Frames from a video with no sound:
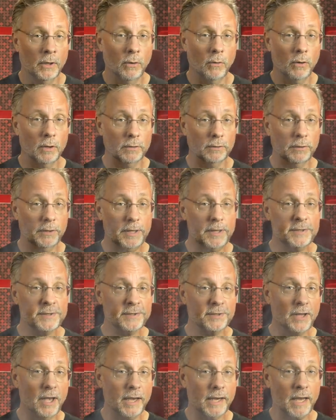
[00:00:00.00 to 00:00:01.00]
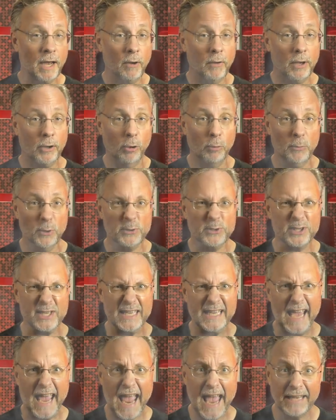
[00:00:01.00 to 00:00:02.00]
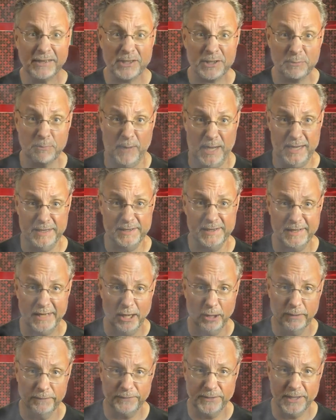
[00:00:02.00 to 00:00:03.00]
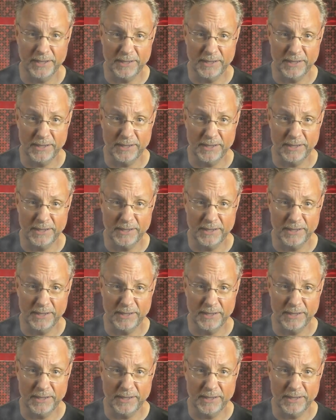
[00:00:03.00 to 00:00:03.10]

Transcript: Or at least like how I almost gassed myself to